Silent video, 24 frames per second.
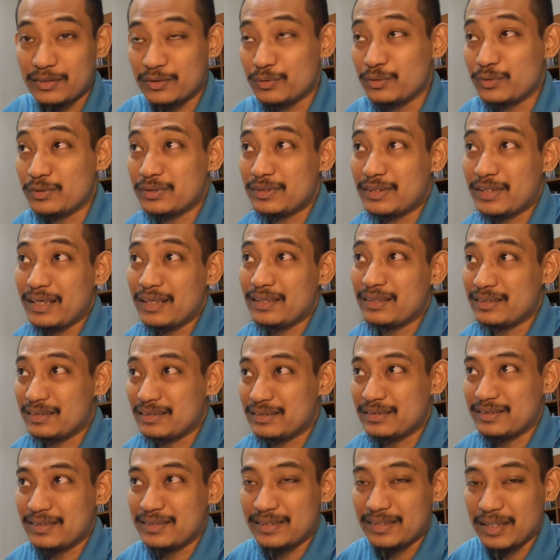So that
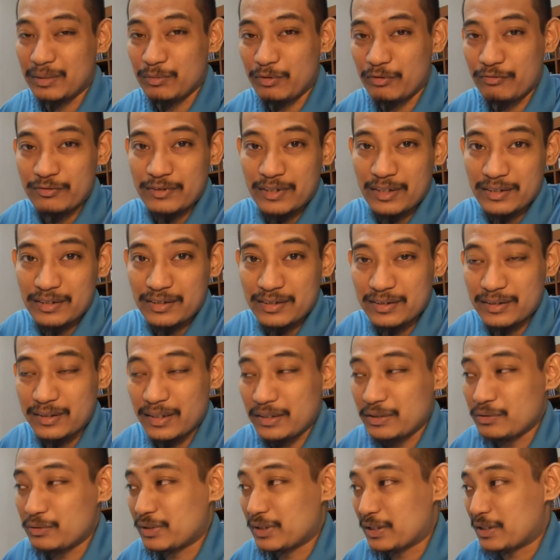is the type of jealousy
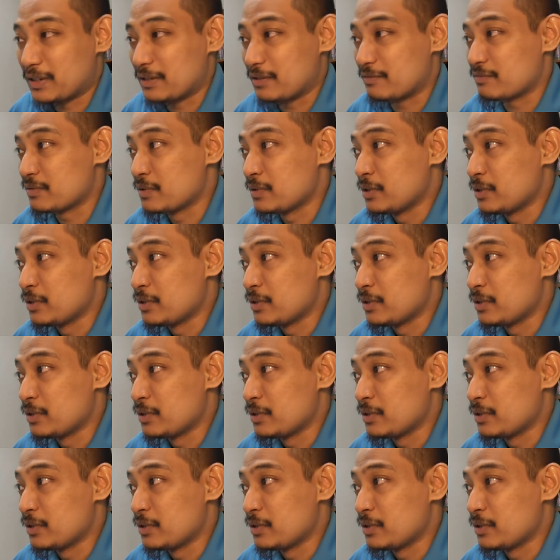that you can have.